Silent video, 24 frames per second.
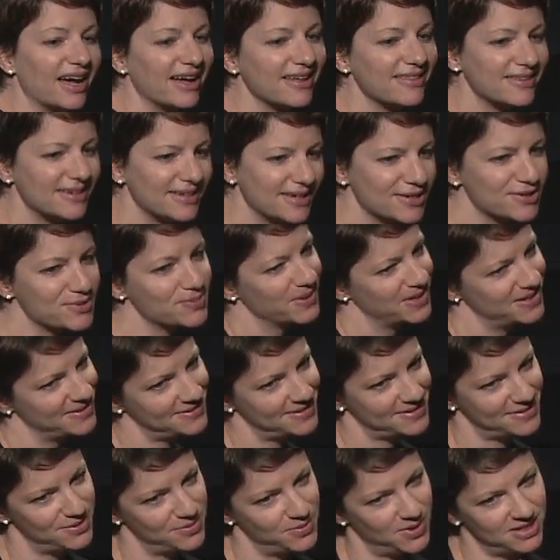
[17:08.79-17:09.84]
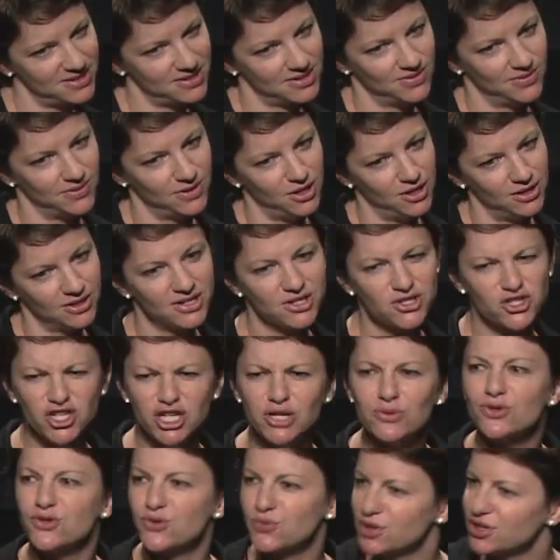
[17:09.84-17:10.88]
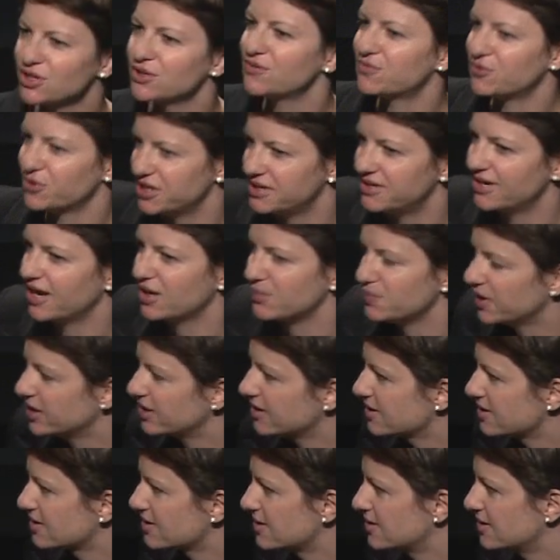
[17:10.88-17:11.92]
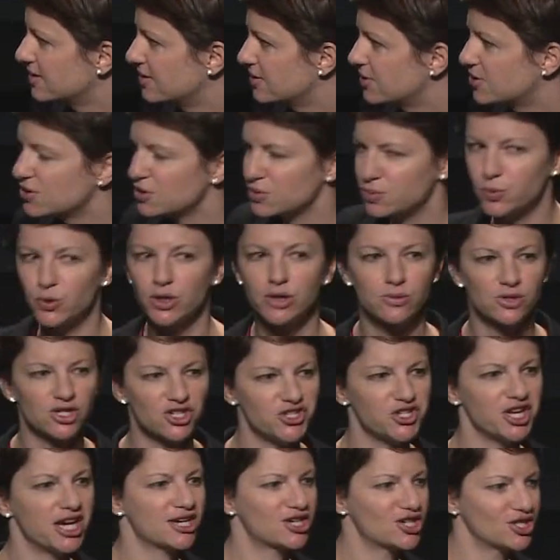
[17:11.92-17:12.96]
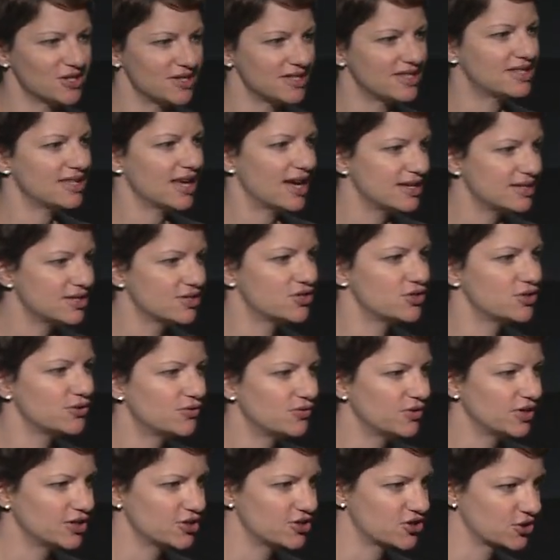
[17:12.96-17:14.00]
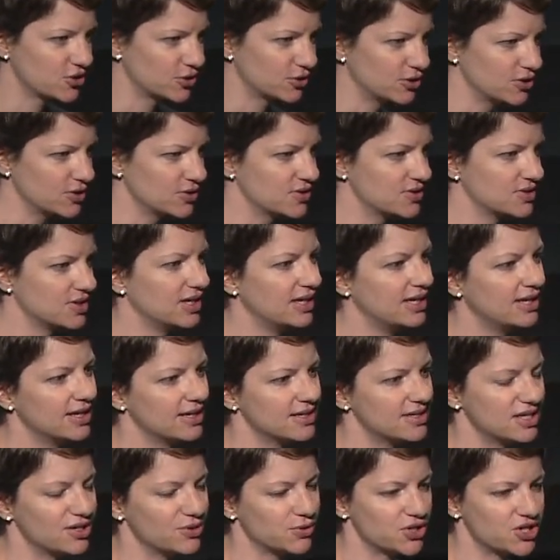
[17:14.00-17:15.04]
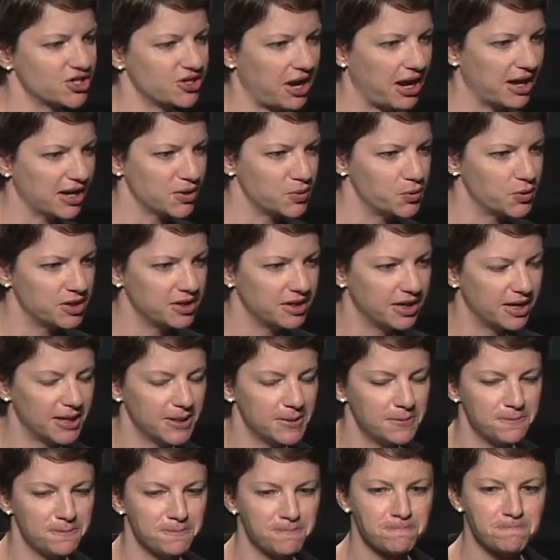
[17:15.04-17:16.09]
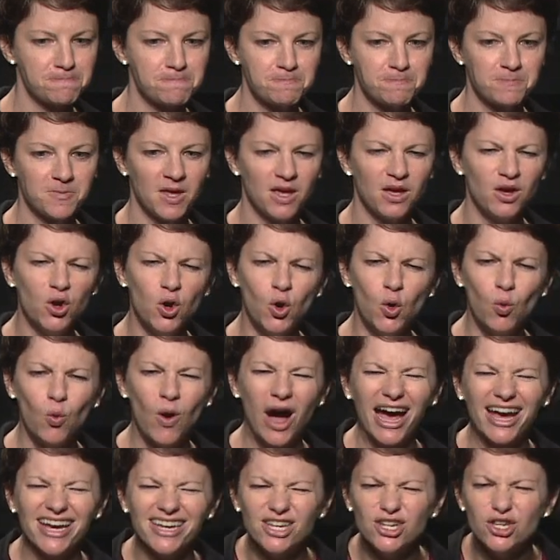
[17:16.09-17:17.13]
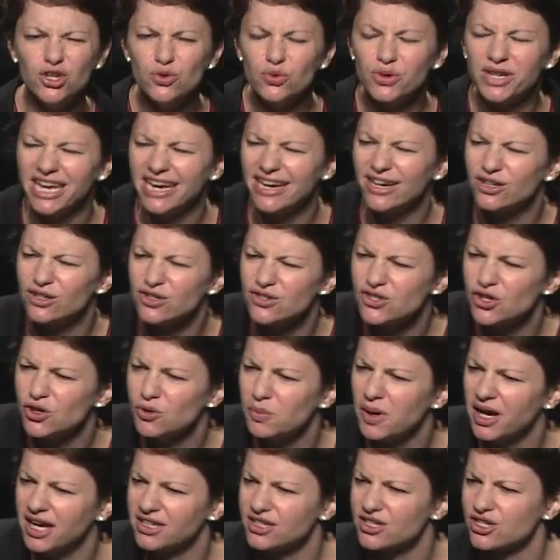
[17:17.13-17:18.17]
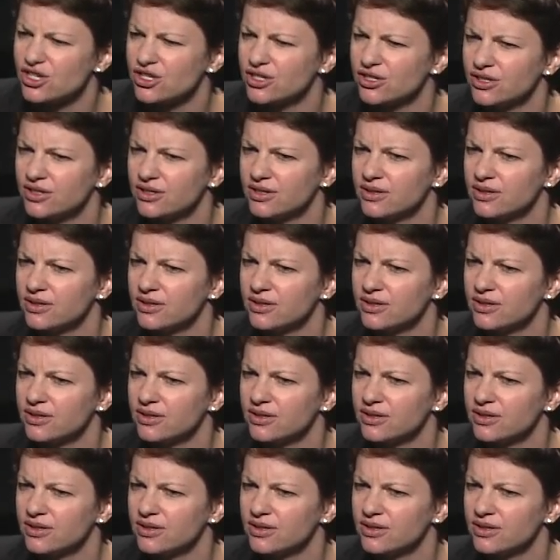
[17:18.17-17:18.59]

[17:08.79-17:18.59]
I think, explains this the best of all, because she was really freaked out by this, to the point where she actually said to two Finnish girls as they were chatting one day, "Why do you care so much?"